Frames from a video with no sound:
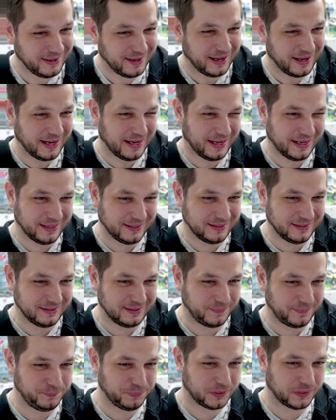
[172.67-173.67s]
And
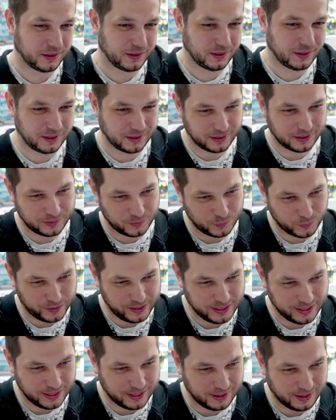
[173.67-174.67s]
we
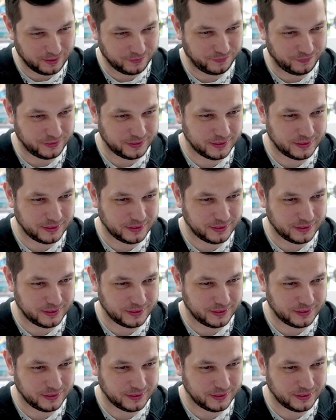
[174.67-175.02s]
have